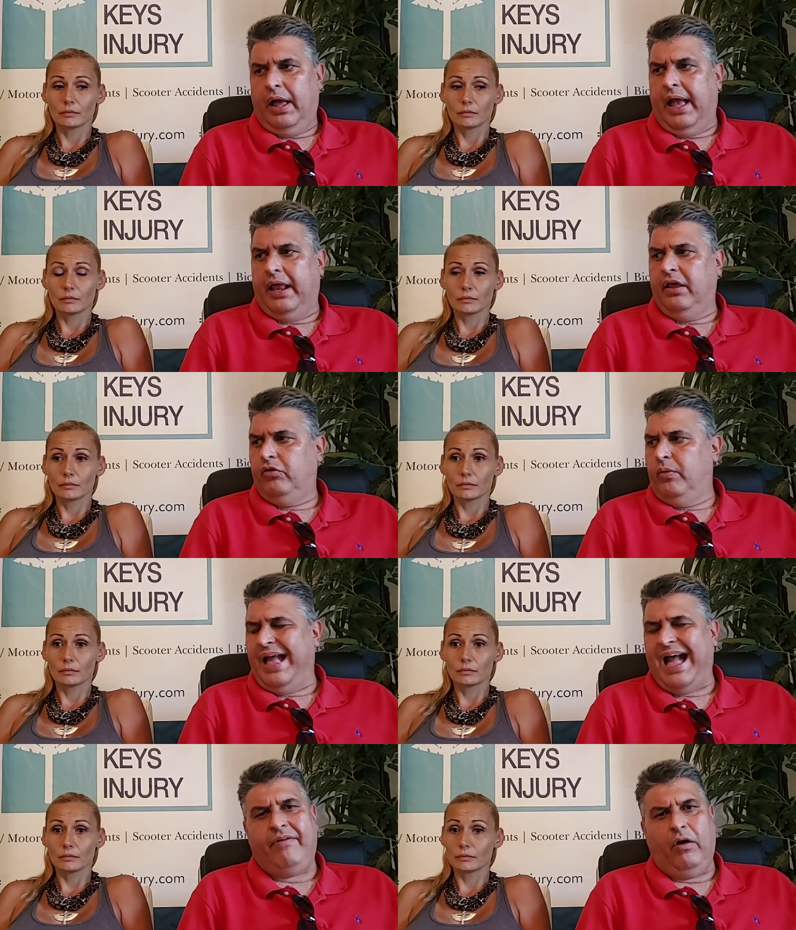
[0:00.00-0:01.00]
Speaker 1: And do we
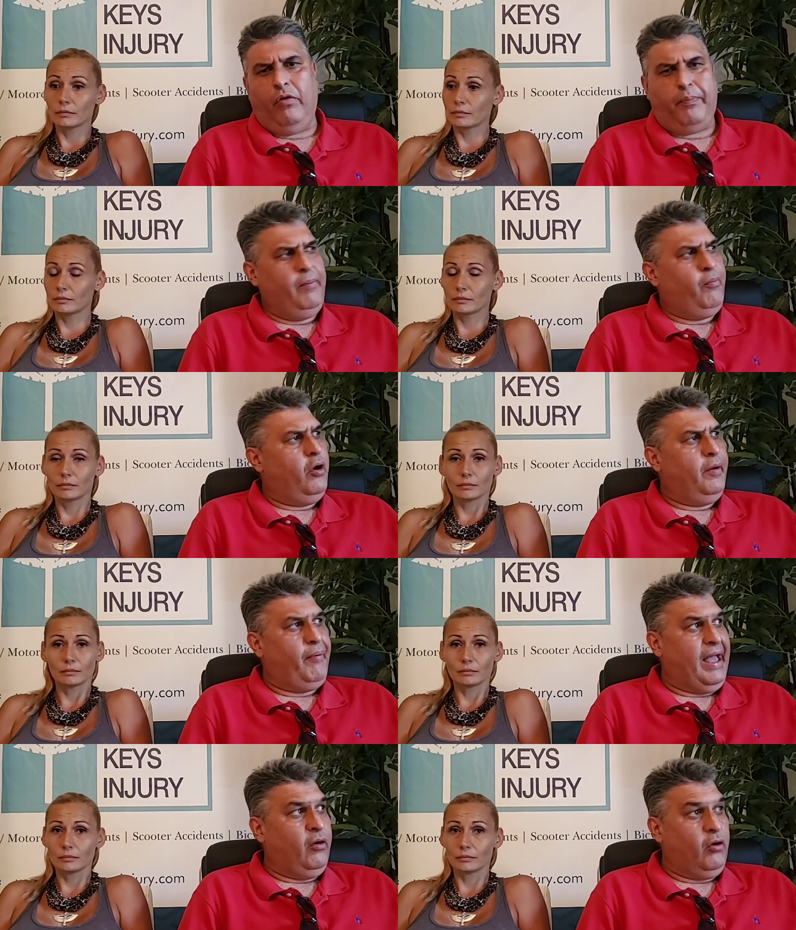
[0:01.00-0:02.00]
have health people on the
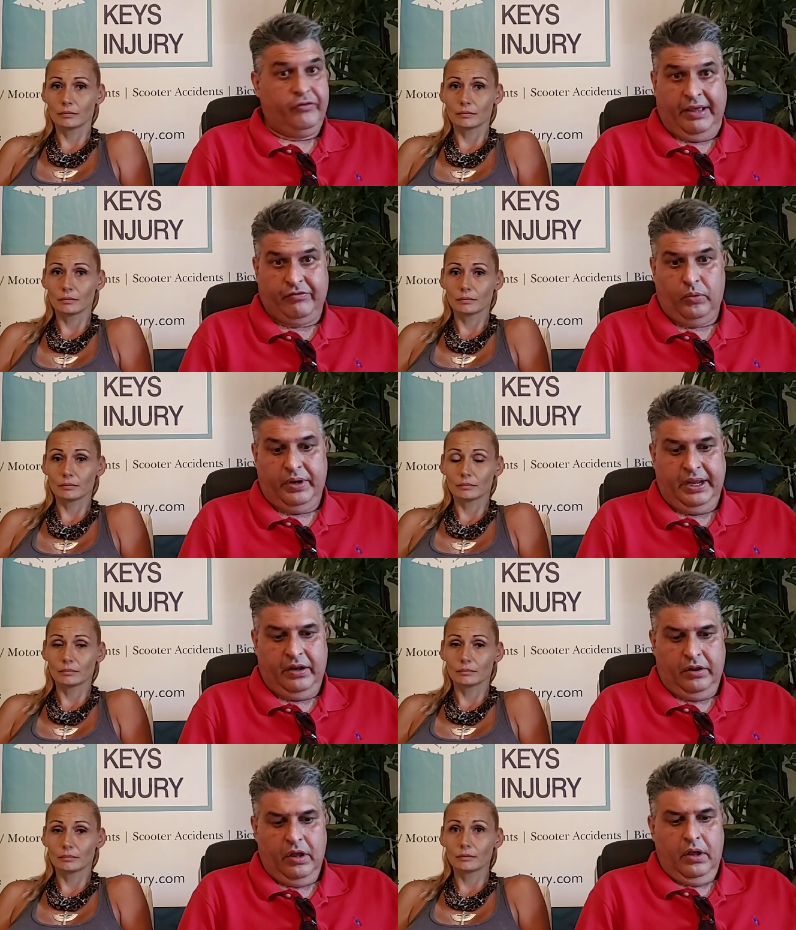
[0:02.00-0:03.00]
panel? Because that's what we need
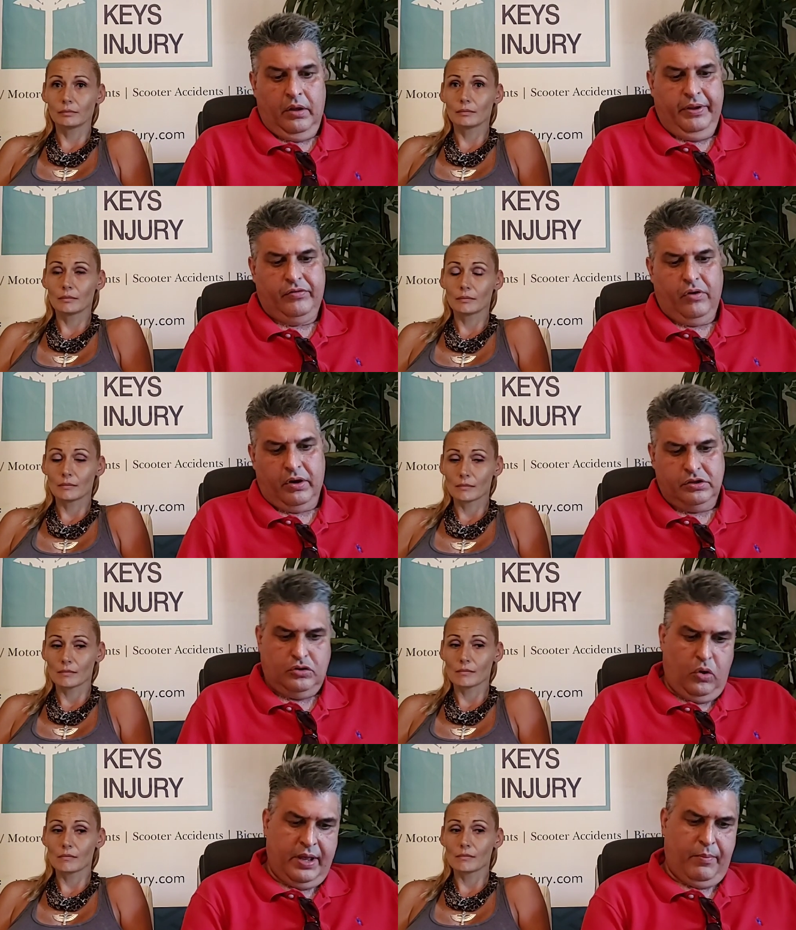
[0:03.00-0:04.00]
to be talking to.
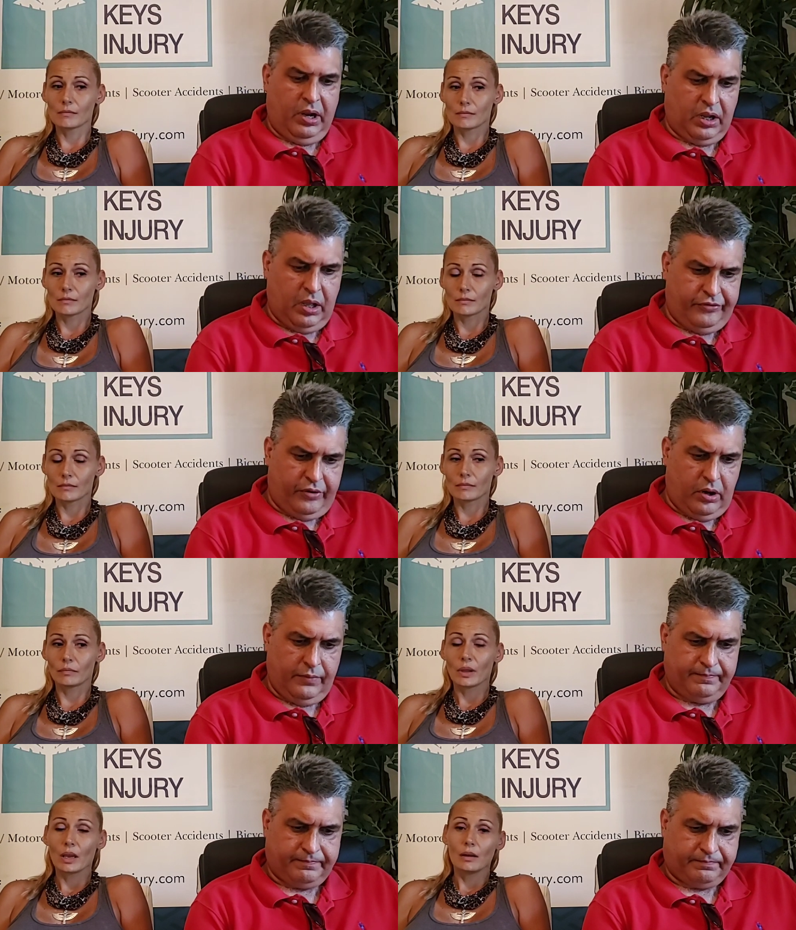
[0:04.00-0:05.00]
Go ahead, Monica. I'm sorry.
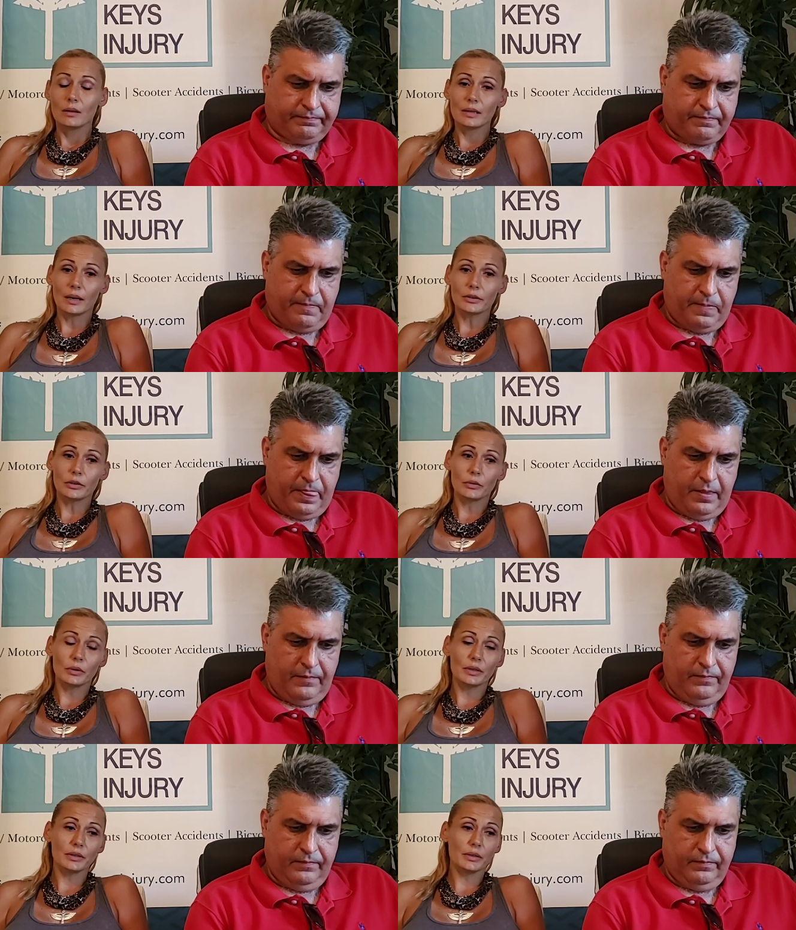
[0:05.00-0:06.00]
Speaker 2: Dr.
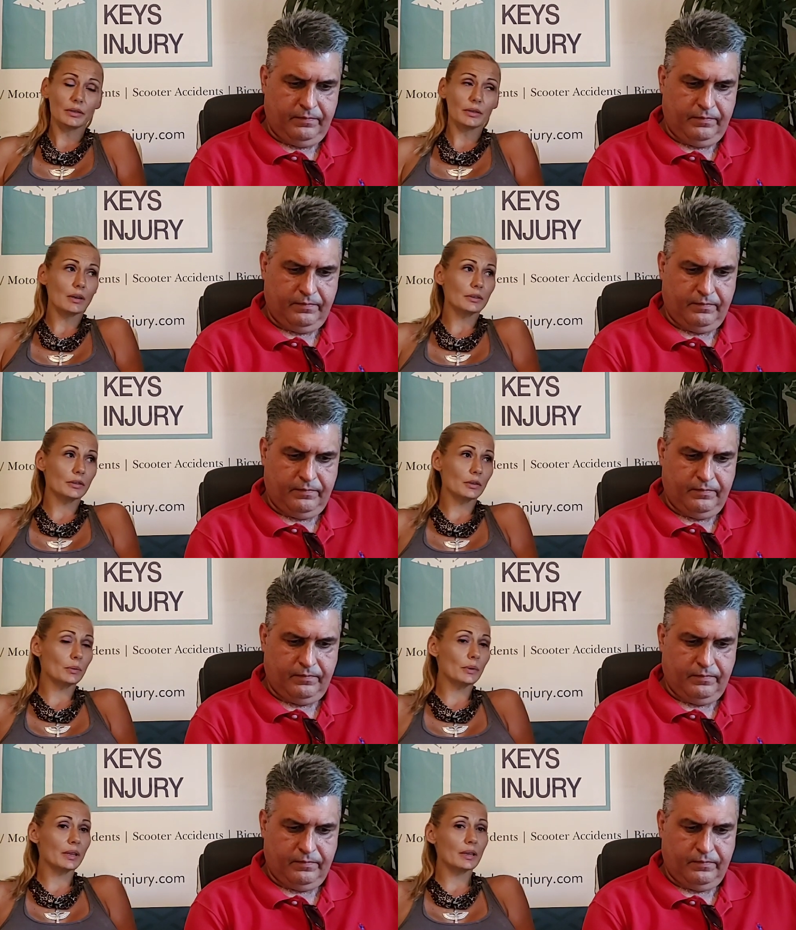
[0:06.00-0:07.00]
Norris is also
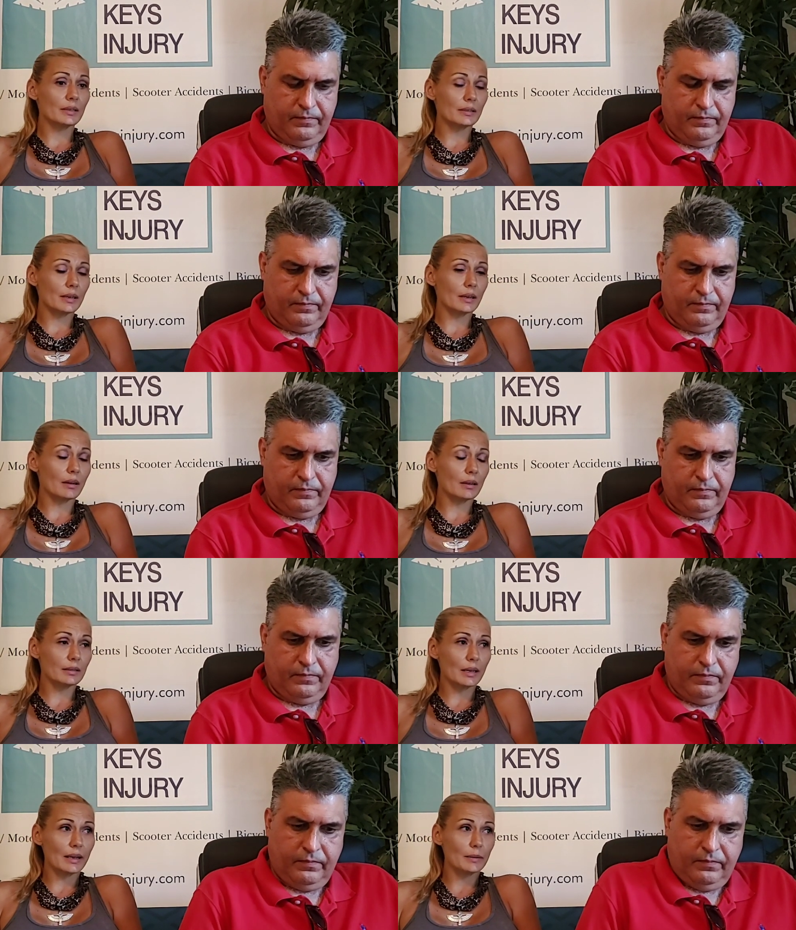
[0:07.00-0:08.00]
with us at all
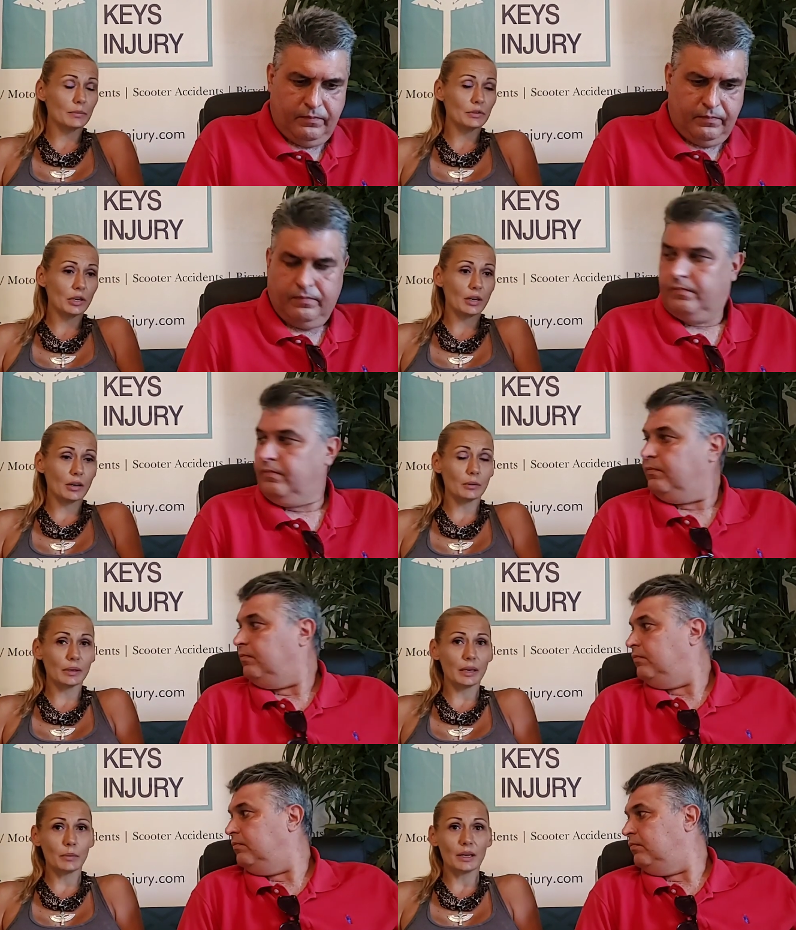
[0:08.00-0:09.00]
times. You know,
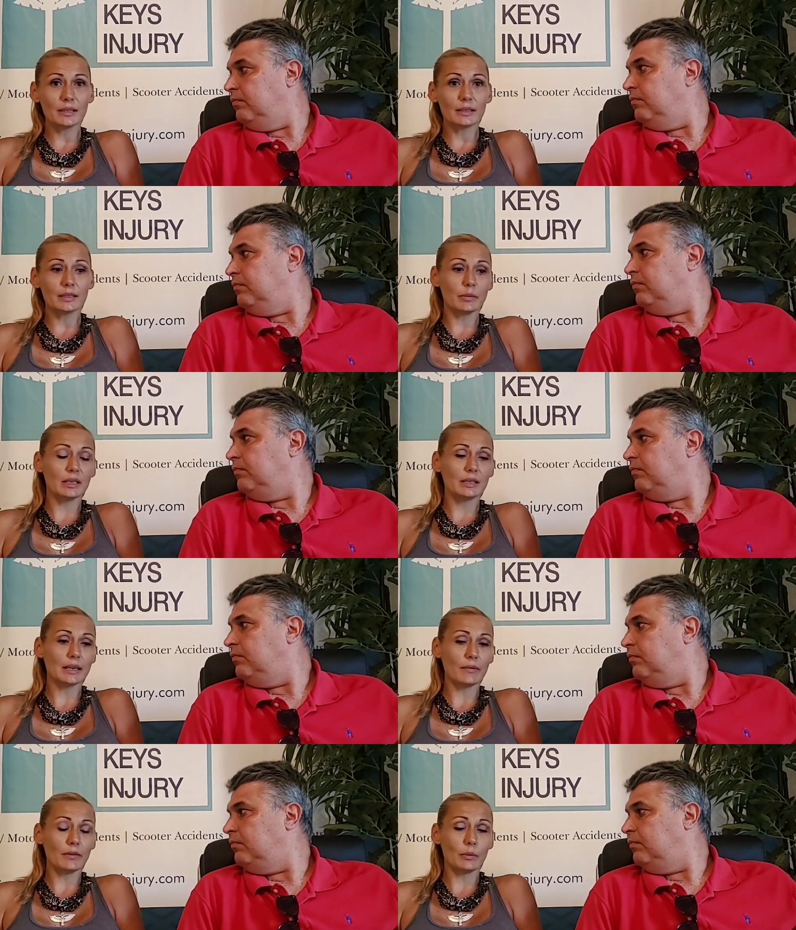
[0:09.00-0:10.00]
he wants us to be
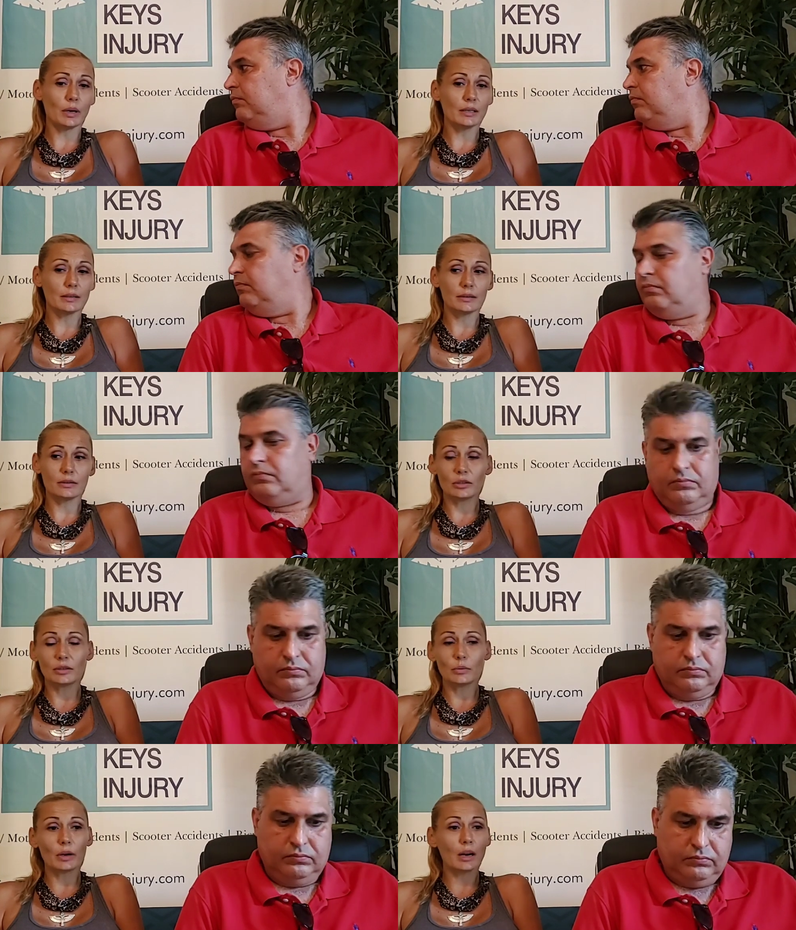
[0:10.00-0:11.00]
safe. He wants us just
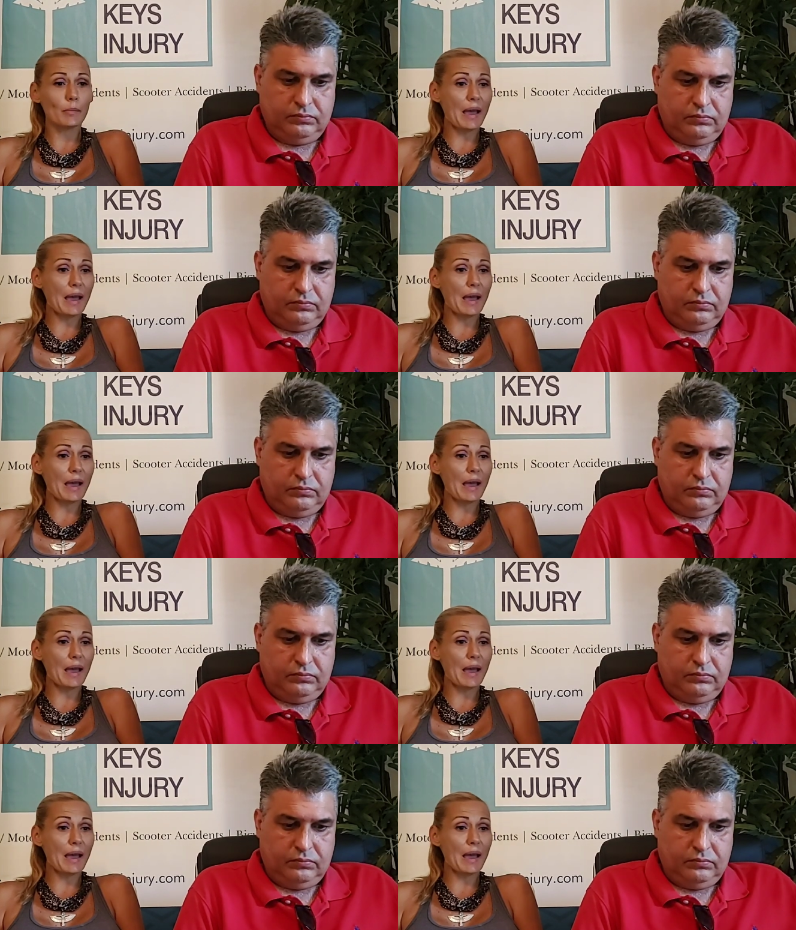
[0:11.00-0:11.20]
to wear a